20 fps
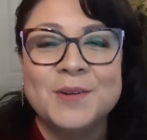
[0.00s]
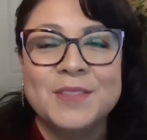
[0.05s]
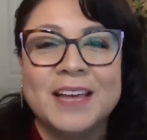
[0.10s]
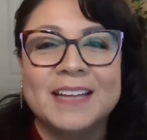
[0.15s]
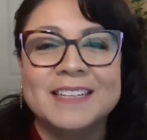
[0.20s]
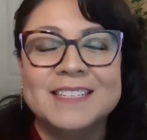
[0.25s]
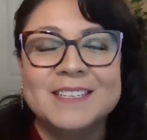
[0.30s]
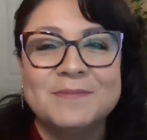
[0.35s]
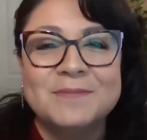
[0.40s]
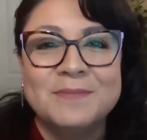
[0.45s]

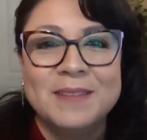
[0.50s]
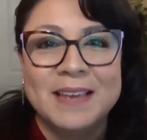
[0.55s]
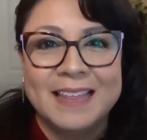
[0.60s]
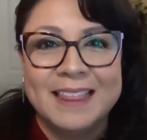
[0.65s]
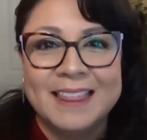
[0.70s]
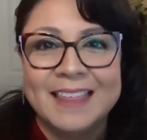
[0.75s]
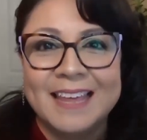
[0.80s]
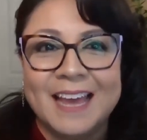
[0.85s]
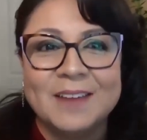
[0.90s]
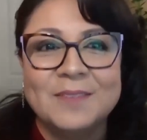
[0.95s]
that's a myth.
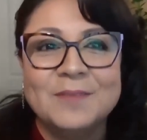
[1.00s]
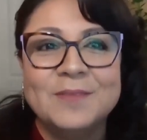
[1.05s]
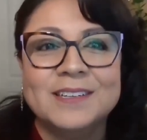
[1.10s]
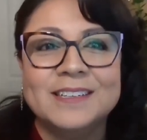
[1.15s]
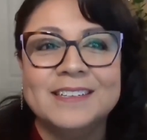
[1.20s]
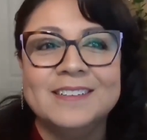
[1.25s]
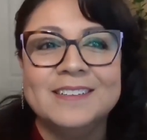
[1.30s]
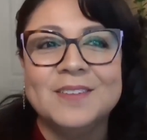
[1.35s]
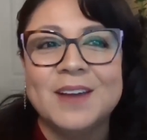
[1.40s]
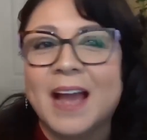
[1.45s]
I
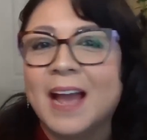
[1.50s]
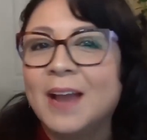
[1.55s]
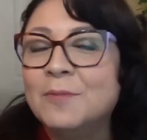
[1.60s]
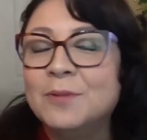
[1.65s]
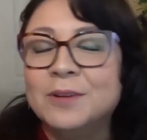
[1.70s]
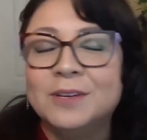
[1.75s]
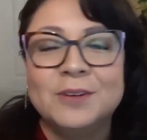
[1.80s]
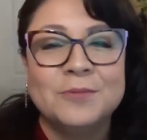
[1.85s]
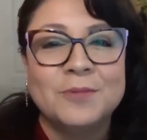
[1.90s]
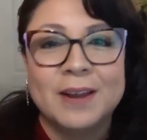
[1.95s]
wouldn't
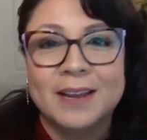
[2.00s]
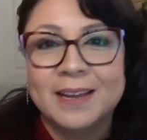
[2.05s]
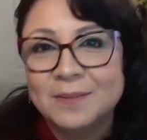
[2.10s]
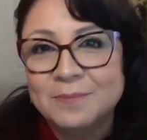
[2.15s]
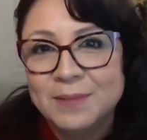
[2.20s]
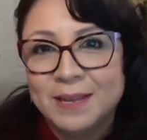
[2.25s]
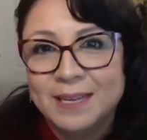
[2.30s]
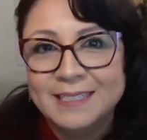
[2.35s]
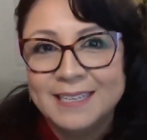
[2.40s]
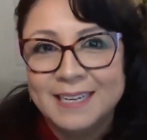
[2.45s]

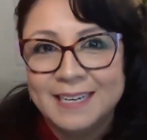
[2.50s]
recommend